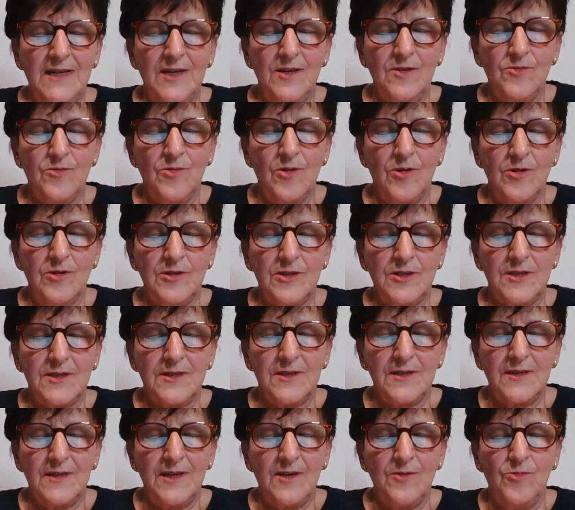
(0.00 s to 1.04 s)
And it
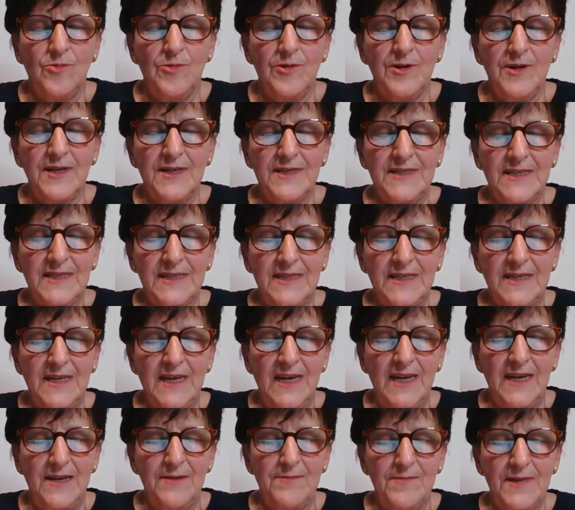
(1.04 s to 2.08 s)
was a word
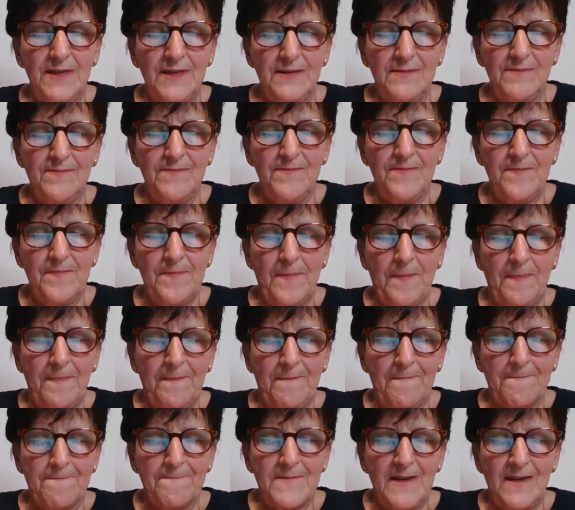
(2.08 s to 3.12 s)
that came
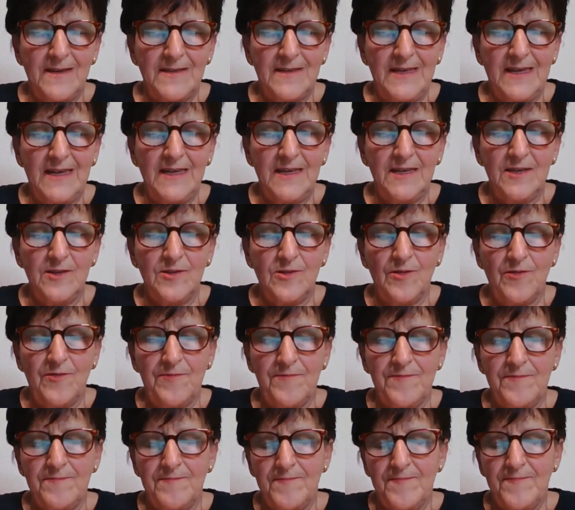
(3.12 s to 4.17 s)
at the end
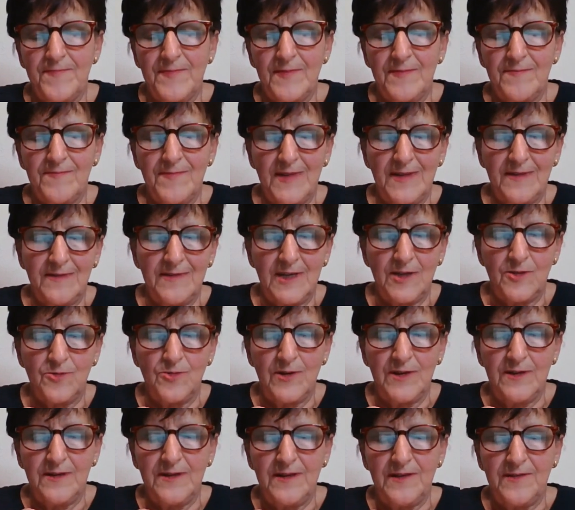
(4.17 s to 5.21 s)
of
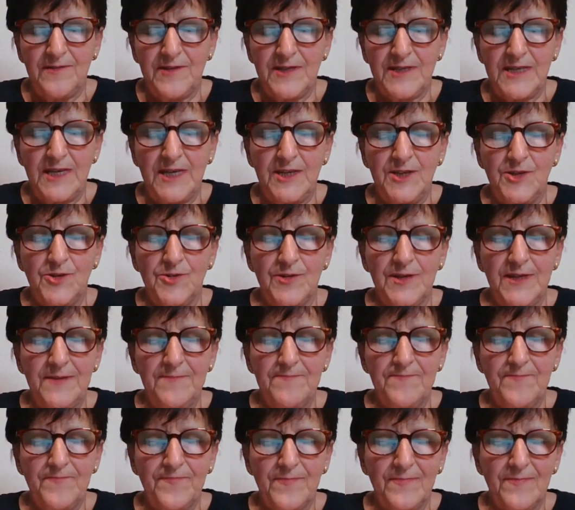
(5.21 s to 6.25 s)
the 20th
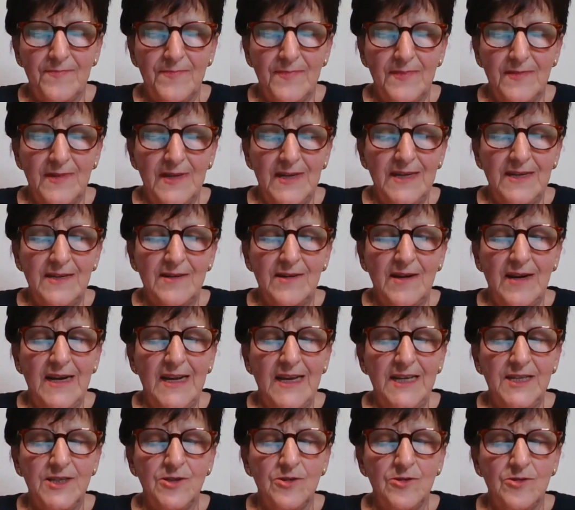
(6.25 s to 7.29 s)
century in
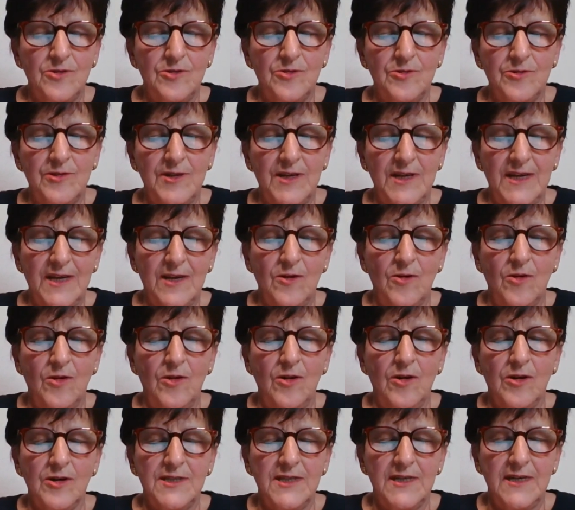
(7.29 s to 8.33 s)
relation to the
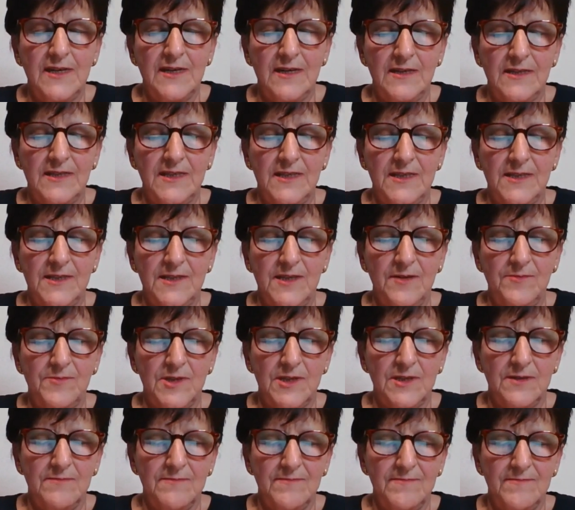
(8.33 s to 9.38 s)
ecological
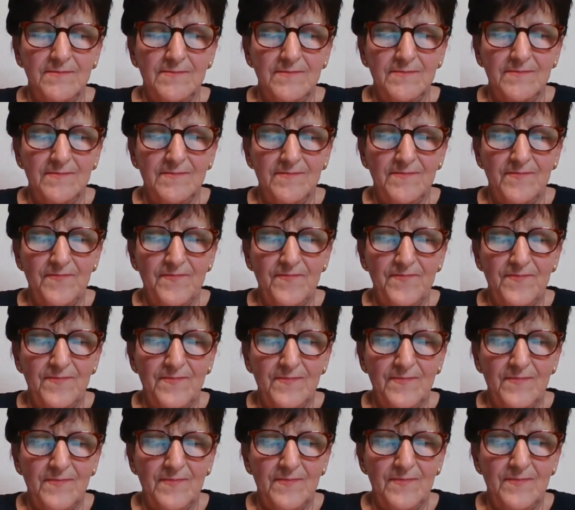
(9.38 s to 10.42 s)
systems.
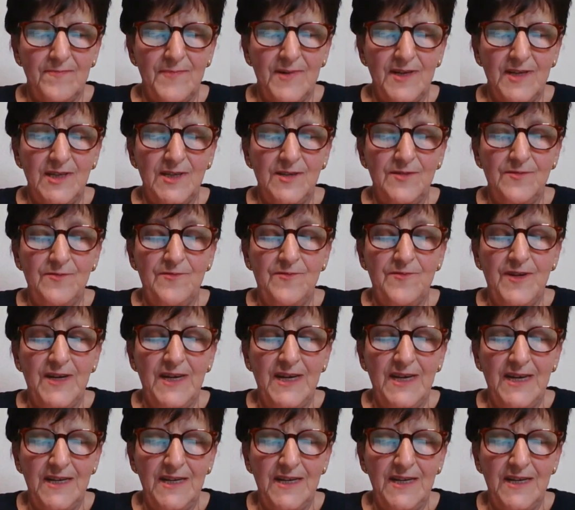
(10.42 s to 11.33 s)
But it's